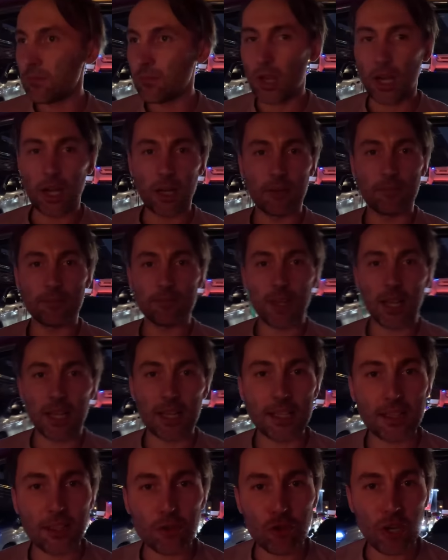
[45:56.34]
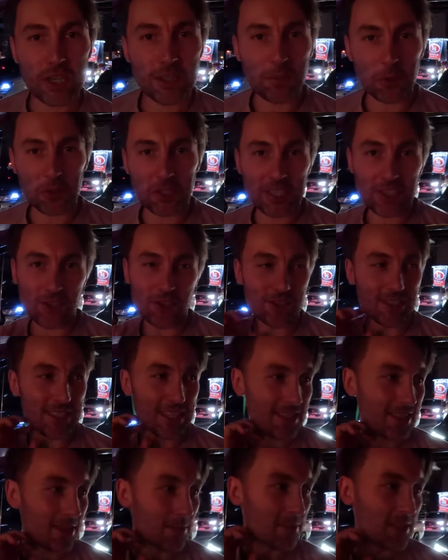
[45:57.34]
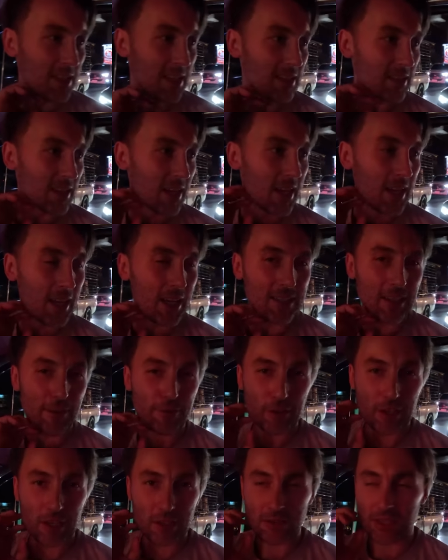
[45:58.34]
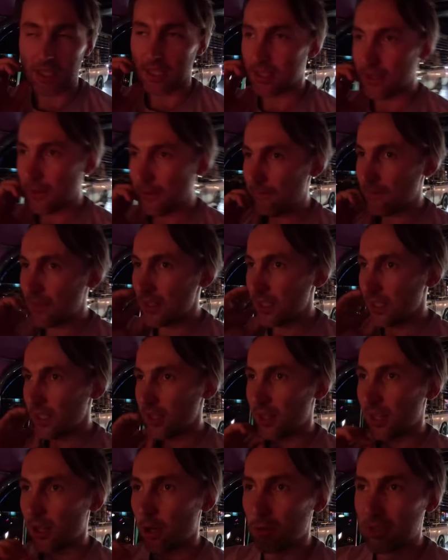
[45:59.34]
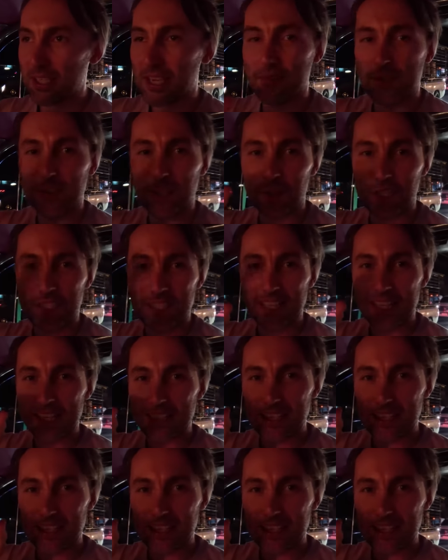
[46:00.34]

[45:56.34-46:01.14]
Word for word: Yeah, I like the transportation systems in uh, different countries. They always have their slight